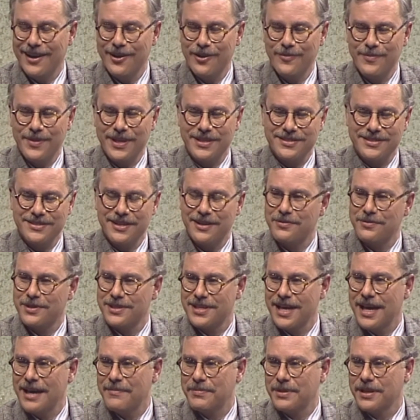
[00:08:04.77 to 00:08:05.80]
I hope that's not
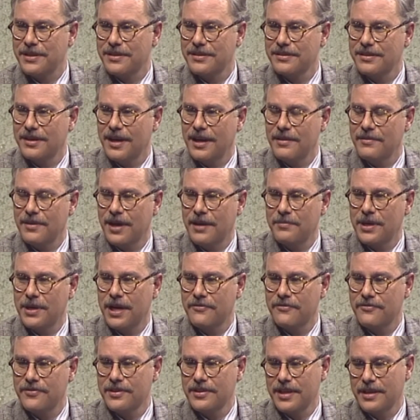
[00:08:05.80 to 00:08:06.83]
what's happening, I, I, but
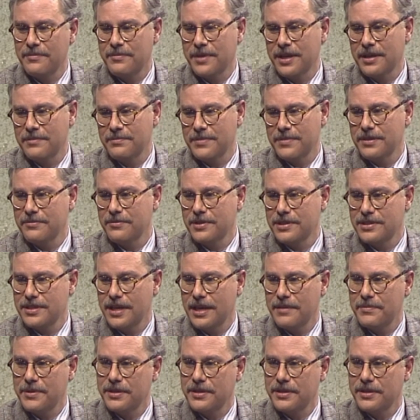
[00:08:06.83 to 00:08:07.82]
I fear that might be what's